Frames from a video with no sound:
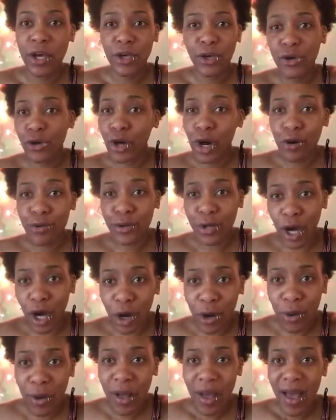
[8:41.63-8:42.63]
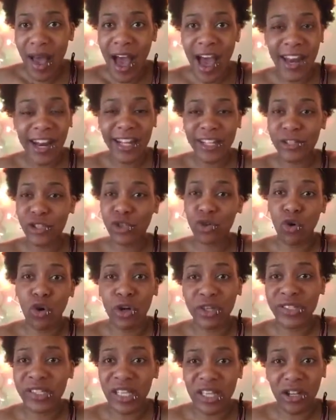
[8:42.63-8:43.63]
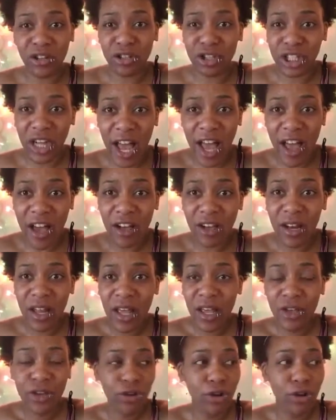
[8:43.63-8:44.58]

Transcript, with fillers: You don't know how they talk to your child.